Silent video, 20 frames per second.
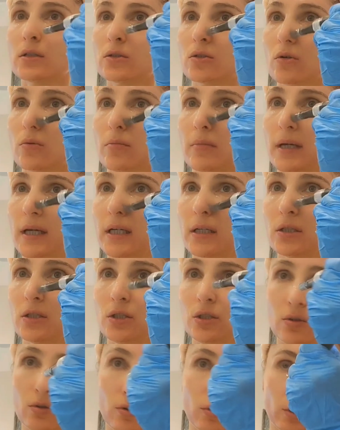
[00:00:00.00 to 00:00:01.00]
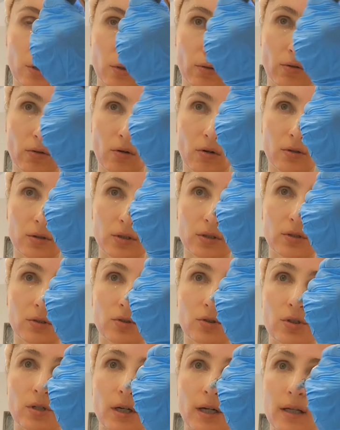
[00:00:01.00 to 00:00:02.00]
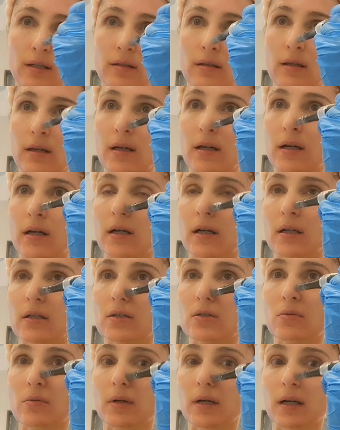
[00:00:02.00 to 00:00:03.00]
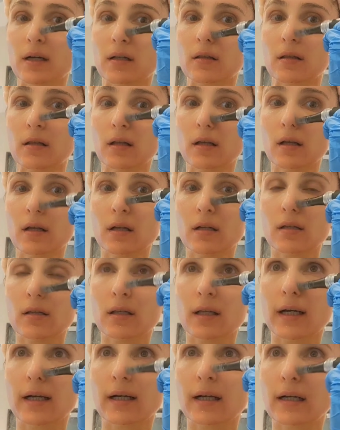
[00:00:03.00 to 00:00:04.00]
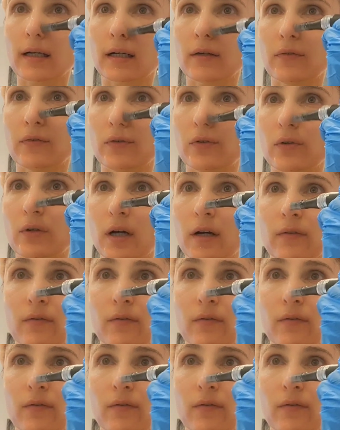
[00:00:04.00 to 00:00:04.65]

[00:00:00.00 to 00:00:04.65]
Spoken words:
So make sure you concentrate there as well. Like if you